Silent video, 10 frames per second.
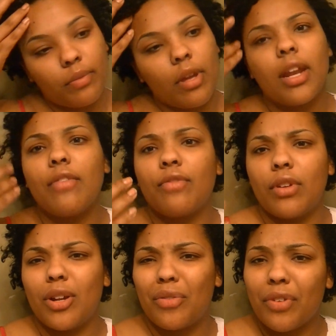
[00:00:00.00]
And if,
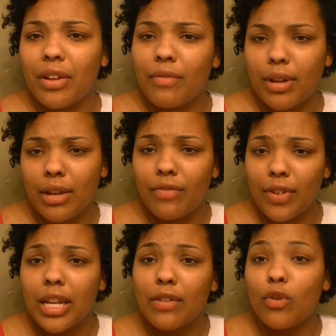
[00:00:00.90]
you know, if
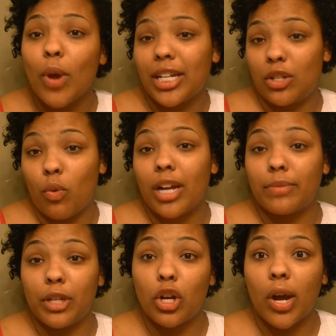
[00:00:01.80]
any of you actually watch
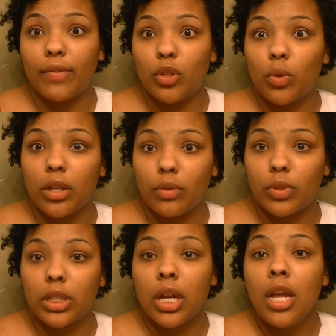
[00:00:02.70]
me, you know I have 2 other
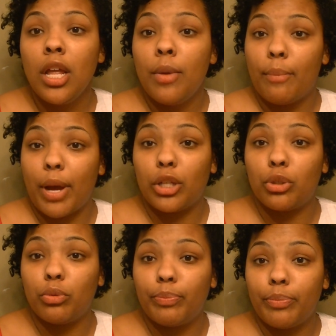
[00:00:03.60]
ones. My
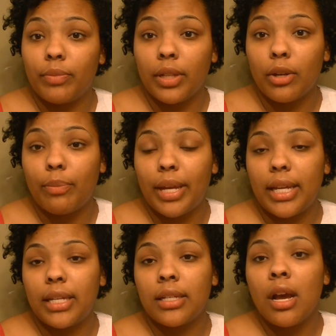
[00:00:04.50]
2 little
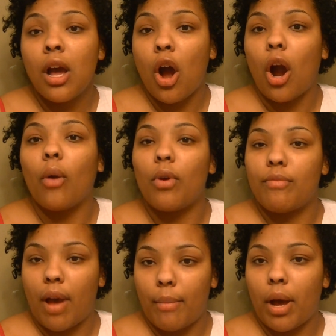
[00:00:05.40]
bitties are with
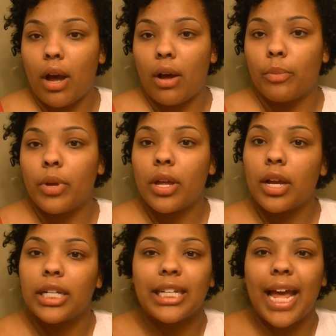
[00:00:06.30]
my mom,
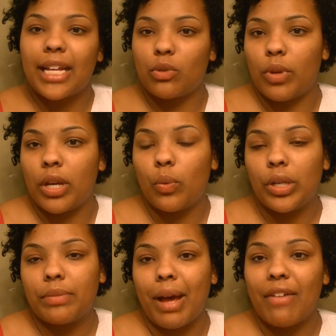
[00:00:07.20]
because last week
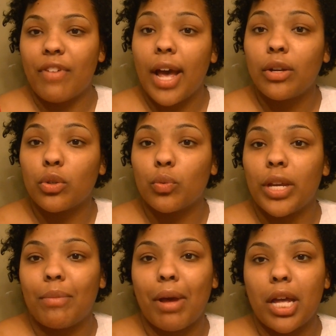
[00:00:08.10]
was my finals week
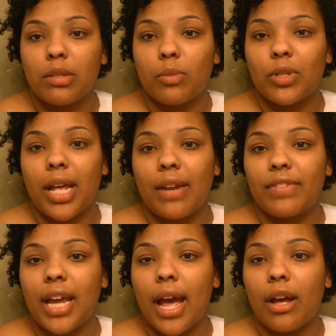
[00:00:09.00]
and my husband was out of
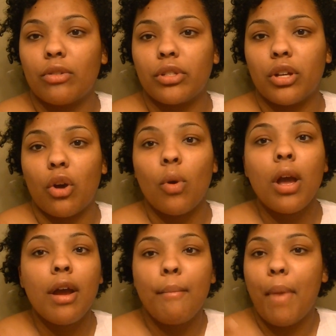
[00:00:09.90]
town. So
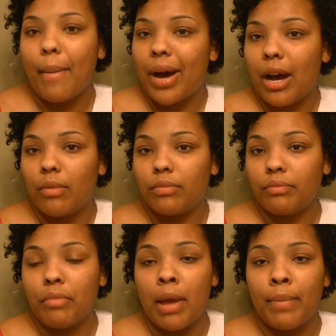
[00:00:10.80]
my mom
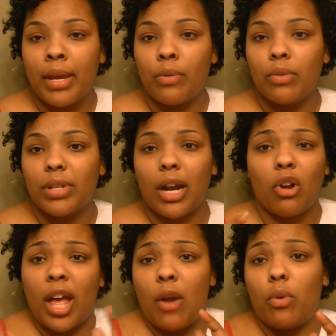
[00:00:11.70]
and me, we was like,
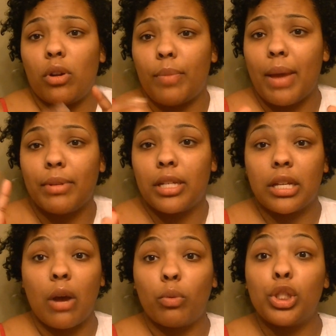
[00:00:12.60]
okay, well, the babies just
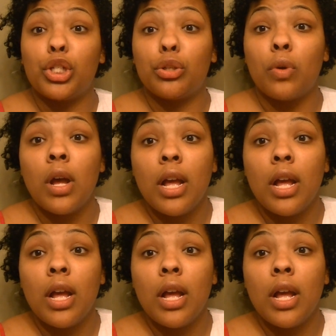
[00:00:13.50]
come with you